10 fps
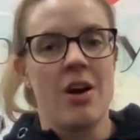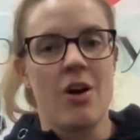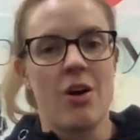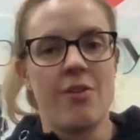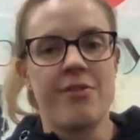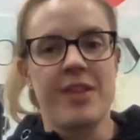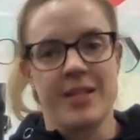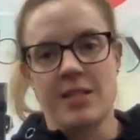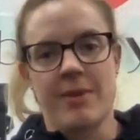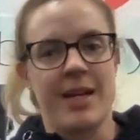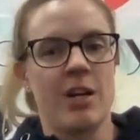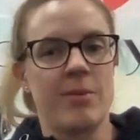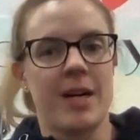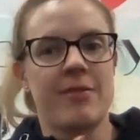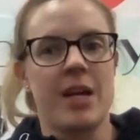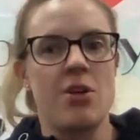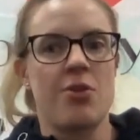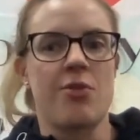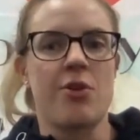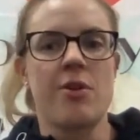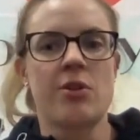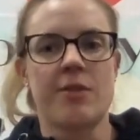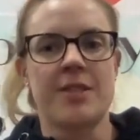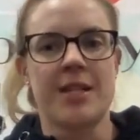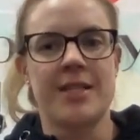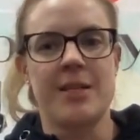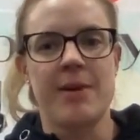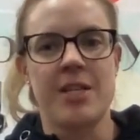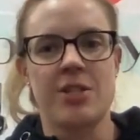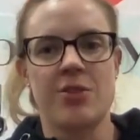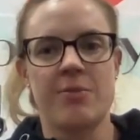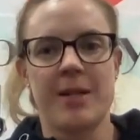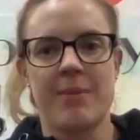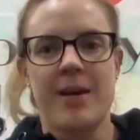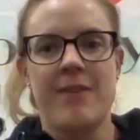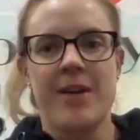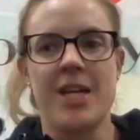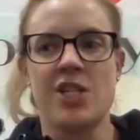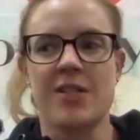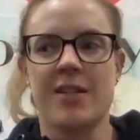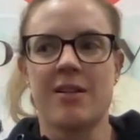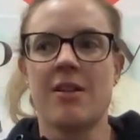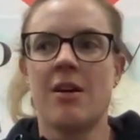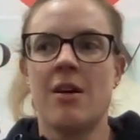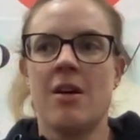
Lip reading: of things that might help kind of get you through, because obviously I see patients who've been in pain for ages, and